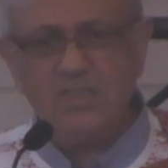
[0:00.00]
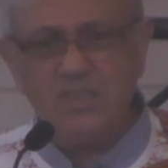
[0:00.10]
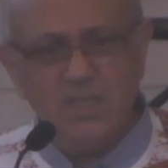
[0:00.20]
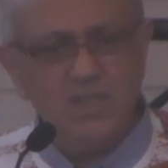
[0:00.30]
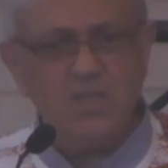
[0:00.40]

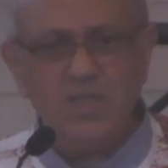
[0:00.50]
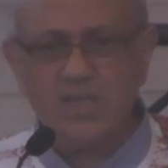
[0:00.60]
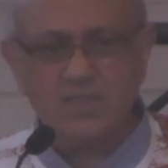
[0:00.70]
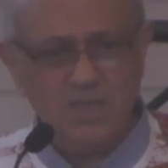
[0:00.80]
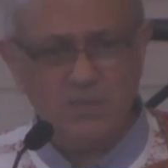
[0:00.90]
didn't
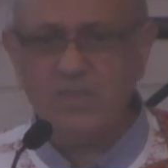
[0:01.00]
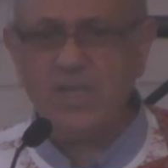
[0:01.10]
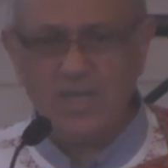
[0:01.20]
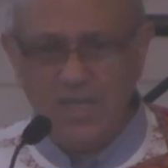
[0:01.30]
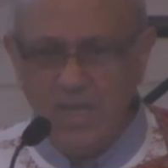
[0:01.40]
accept
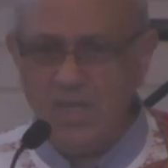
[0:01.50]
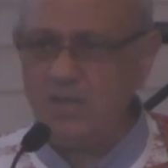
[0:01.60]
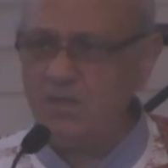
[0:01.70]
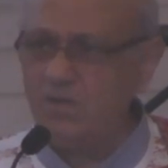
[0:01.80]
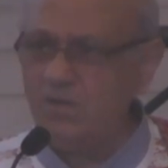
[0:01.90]

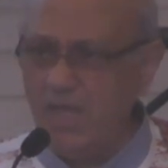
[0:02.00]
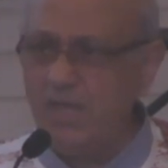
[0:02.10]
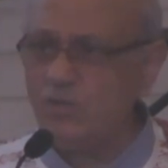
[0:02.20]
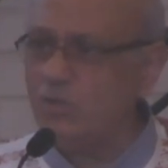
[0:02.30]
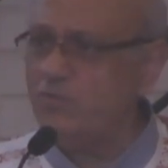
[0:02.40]
again
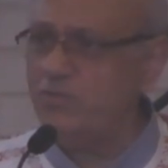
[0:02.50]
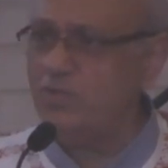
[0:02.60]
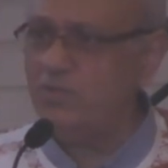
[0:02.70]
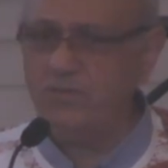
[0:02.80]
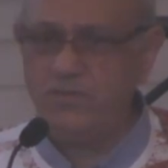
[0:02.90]
that
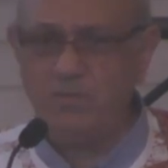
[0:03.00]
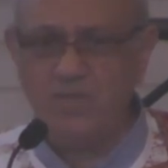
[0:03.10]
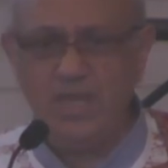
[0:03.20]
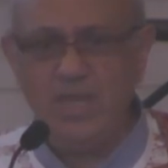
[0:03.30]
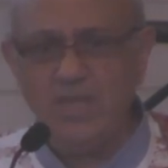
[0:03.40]
offer from
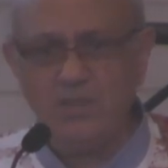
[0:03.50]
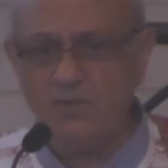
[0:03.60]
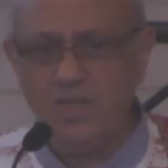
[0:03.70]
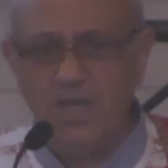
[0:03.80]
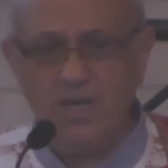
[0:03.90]
the hand of
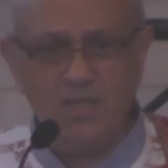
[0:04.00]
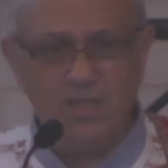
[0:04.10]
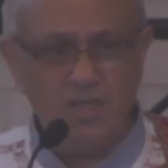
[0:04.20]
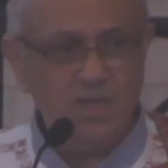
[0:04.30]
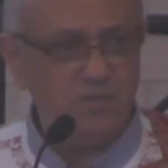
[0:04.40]
the,
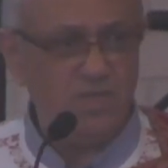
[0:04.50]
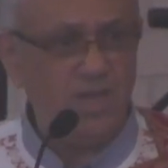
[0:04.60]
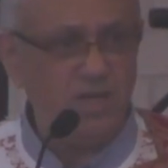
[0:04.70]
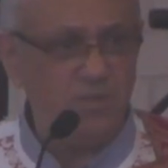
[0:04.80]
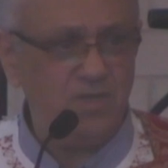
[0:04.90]
the, enemy, the
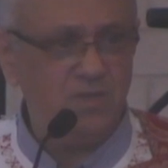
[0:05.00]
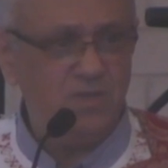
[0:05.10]
enemy.